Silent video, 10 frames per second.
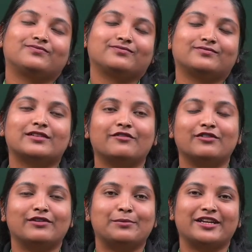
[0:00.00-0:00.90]
We will
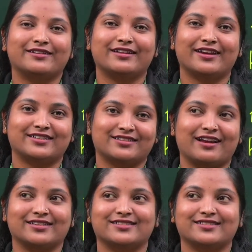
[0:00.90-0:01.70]
meet in the next class.